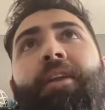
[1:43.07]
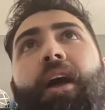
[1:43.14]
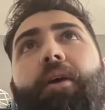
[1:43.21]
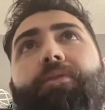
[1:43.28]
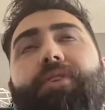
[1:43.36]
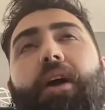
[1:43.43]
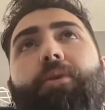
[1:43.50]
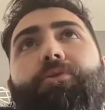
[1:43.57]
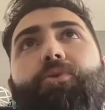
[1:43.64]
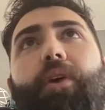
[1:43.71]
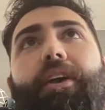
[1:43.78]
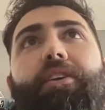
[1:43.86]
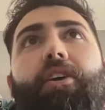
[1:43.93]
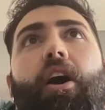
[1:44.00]
mean, I was
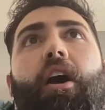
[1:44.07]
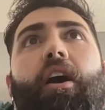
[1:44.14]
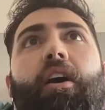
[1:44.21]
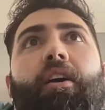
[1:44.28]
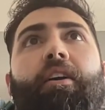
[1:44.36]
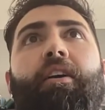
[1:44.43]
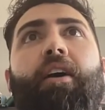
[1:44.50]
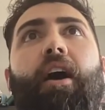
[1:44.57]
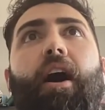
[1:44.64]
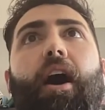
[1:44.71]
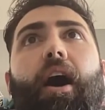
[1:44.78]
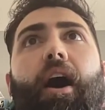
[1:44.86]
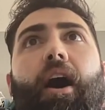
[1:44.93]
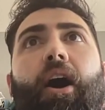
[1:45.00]
quite young,
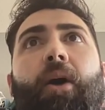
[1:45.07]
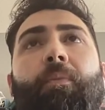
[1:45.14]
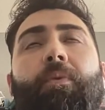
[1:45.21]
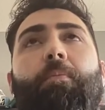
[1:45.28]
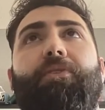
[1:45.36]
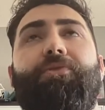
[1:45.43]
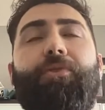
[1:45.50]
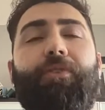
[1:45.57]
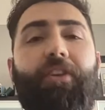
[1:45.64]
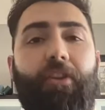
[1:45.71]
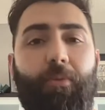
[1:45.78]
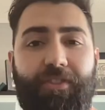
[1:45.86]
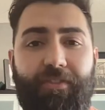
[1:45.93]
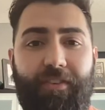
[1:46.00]
but certainly
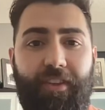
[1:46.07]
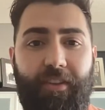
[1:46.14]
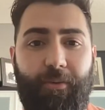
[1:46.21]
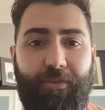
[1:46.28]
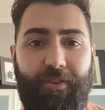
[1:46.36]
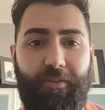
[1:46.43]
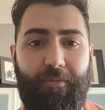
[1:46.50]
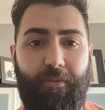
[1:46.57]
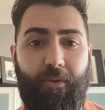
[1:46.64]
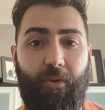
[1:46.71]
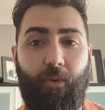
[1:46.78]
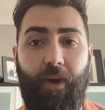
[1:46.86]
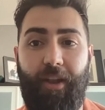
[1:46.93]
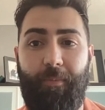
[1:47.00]
there was
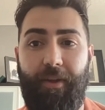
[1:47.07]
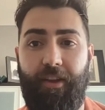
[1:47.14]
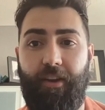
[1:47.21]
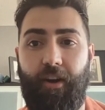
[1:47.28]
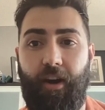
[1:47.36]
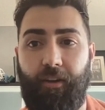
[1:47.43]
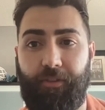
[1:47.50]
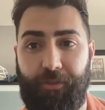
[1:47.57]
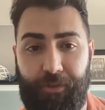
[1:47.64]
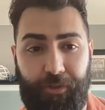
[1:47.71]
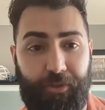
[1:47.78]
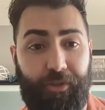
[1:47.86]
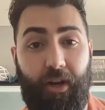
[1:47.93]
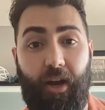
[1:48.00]
quite a big
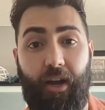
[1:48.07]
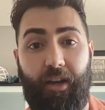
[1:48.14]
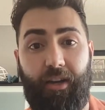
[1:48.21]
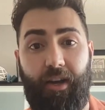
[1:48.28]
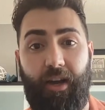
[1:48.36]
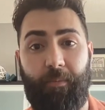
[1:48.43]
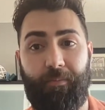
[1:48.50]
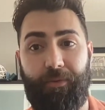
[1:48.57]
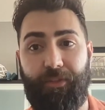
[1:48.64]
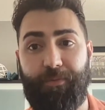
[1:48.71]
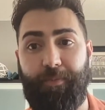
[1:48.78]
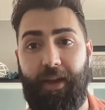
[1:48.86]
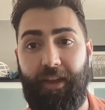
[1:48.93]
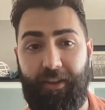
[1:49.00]
culture shock.
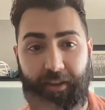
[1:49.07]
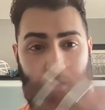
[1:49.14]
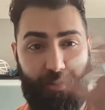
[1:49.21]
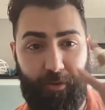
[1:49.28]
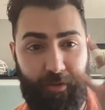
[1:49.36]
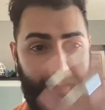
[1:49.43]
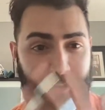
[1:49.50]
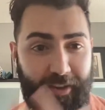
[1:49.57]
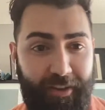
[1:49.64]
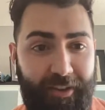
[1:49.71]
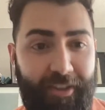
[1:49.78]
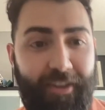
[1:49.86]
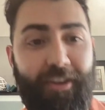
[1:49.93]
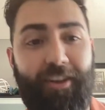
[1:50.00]
Despite, you know, the
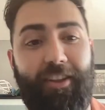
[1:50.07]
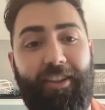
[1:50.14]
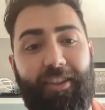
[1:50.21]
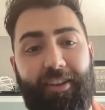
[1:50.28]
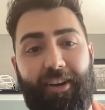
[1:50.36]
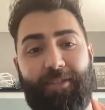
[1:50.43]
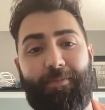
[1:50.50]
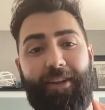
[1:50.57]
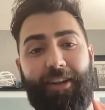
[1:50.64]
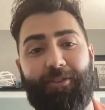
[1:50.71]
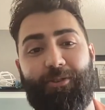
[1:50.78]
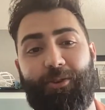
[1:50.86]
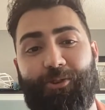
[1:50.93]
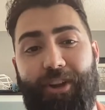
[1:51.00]

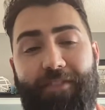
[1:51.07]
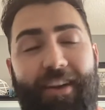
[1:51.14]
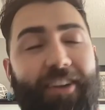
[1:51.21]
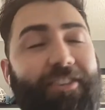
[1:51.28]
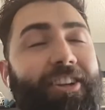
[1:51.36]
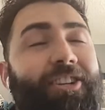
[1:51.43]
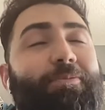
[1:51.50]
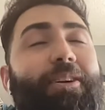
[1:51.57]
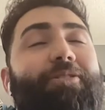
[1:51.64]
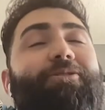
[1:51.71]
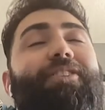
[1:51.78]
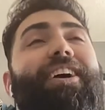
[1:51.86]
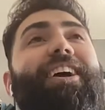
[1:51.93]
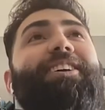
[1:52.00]
cosmetic surgery I've had done to my
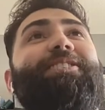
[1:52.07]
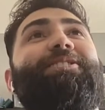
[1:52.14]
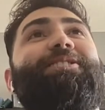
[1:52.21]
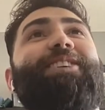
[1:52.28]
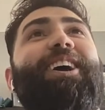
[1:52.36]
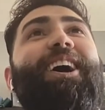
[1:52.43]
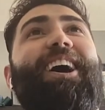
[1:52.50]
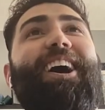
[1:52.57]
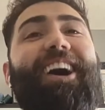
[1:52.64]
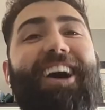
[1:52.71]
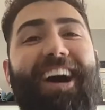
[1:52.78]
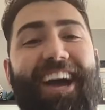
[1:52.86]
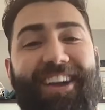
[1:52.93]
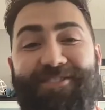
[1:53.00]
face,
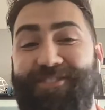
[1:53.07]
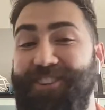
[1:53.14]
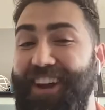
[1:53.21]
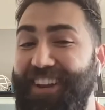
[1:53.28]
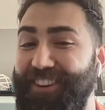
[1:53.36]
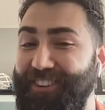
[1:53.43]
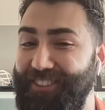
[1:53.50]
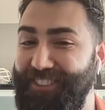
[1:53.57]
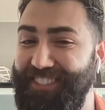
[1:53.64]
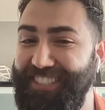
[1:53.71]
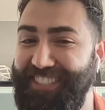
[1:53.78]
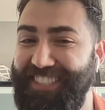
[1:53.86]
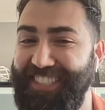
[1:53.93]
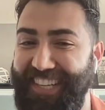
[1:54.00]
I'm quite
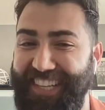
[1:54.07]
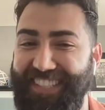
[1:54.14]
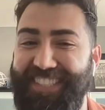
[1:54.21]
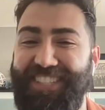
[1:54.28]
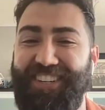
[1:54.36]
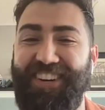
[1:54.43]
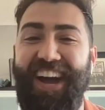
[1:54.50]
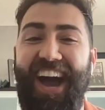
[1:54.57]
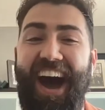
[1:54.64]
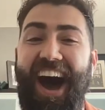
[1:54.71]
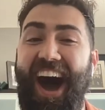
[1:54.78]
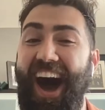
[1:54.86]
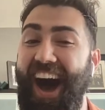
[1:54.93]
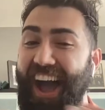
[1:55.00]
old, and so
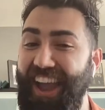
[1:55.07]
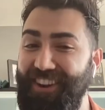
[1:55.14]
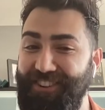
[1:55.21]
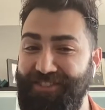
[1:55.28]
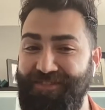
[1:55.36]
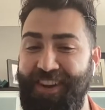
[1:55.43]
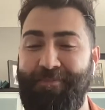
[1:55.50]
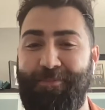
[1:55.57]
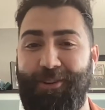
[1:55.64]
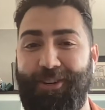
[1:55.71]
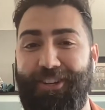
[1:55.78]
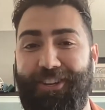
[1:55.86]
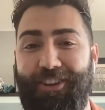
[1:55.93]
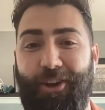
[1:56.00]
I
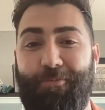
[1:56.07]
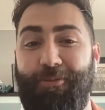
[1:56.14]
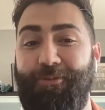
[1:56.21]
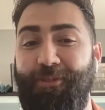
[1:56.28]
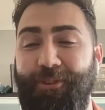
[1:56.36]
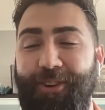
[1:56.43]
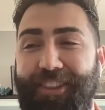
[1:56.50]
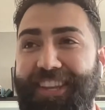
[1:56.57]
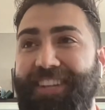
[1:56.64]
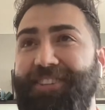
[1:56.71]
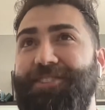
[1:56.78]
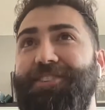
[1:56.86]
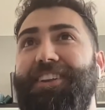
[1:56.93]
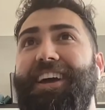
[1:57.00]
remember, you know, before the
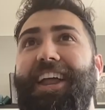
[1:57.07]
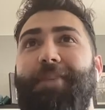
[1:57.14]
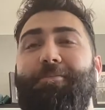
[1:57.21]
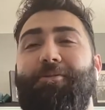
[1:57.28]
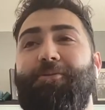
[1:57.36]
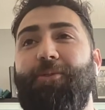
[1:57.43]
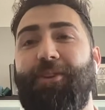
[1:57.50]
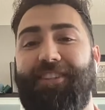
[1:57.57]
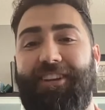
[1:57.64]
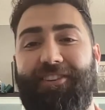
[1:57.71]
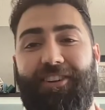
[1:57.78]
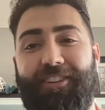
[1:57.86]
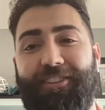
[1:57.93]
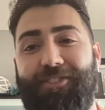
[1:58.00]
internet and before
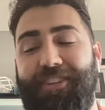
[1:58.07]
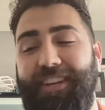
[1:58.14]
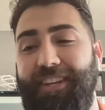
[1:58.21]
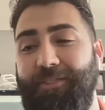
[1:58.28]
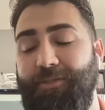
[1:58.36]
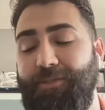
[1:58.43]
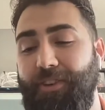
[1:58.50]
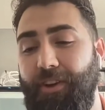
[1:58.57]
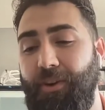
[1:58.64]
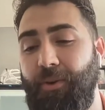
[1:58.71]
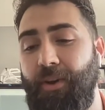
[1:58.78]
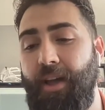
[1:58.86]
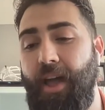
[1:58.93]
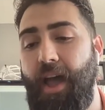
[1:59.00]
technology, and
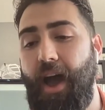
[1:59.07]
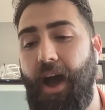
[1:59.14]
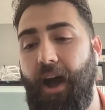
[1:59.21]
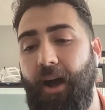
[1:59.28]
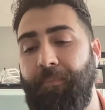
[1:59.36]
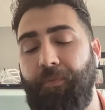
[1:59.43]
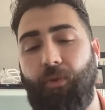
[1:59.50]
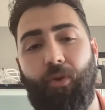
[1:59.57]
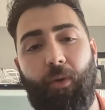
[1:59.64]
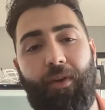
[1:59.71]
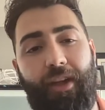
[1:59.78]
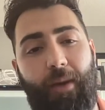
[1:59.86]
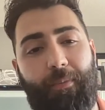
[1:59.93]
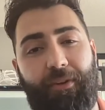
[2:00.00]
so.
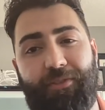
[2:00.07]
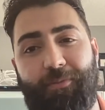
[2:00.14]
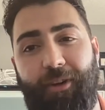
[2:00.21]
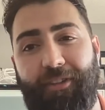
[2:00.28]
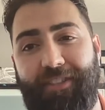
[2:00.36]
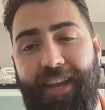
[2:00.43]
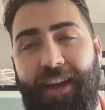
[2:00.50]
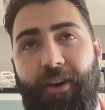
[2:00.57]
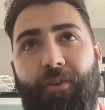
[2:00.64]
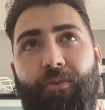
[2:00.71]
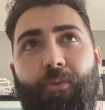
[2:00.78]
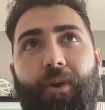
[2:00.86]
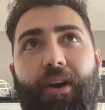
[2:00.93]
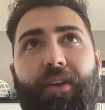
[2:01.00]
Growing up in a small
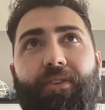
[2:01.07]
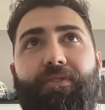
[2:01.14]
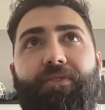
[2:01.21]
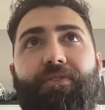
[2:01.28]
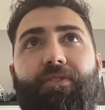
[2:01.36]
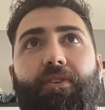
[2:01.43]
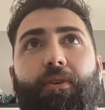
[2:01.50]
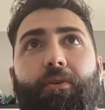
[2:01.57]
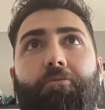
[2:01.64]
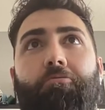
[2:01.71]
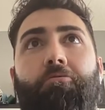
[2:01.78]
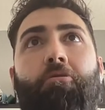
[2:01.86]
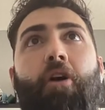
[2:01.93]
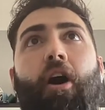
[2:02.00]
town was
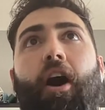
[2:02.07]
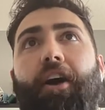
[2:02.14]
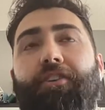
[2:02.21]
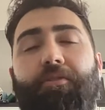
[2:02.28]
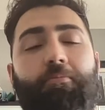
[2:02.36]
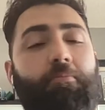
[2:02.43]
not